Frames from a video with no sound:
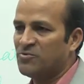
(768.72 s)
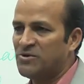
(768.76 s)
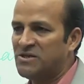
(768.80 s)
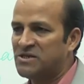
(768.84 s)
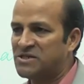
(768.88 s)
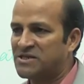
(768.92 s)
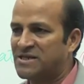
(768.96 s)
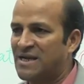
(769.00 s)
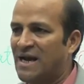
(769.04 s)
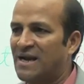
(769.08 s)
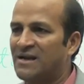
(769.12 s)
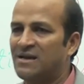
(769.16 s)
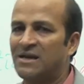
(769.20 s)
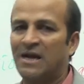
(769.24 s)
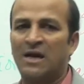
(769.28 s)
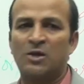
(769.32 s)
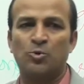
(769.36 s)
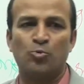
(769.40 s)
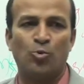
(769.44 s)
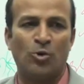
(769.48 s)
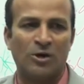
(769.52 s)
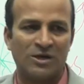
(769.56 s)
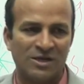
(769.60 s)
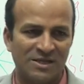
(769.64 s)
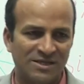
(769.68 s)
we stand
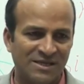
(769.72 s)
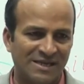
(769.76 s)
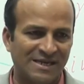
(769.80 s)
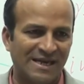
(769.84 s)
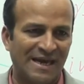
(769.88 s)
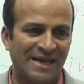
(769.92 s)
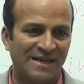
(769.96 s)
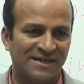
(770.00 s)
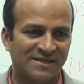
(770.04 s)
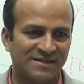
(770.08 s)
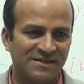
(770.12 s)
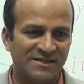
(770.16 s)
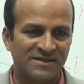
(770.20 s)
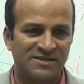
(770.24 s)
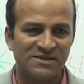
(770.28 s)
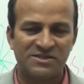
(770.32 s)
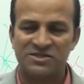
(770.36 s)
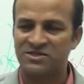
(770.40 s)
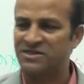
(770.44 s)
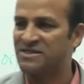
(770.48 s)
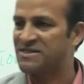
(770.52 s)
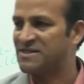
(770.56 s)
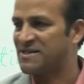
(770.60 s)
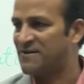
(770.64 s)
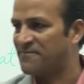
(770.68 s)
and what are the
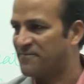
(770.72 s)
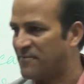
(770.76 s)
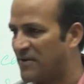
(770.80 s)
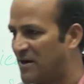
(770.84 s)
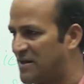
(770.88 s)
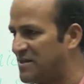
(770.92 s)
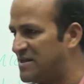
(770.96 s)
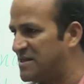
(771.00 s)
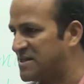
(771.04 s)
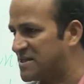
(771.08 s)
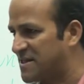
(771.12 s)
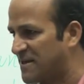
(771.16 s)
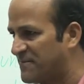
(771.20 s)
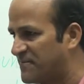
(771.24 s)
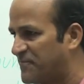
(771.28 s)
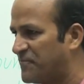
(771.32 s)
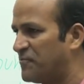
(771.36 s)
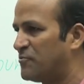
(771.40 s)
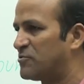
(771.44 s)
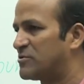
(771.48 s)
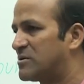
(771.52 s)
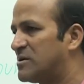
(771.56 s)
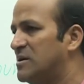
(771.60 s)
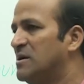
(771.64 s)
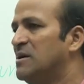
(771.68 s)
characteristics of all these uh,
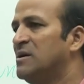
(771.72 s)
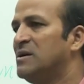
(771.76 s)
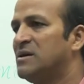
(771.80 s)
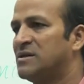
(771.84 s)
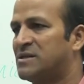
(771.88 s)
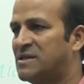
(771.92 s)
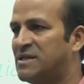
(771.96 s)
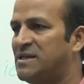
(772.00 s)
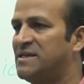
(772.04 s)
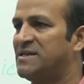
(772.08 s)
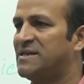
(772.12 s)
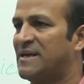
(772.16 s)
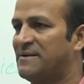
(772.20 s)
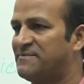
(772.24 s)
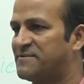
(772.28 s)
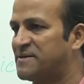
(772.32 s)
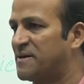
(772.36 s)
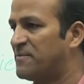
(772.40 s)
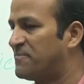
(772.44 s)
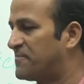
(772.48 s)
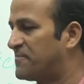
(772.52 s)
four three types of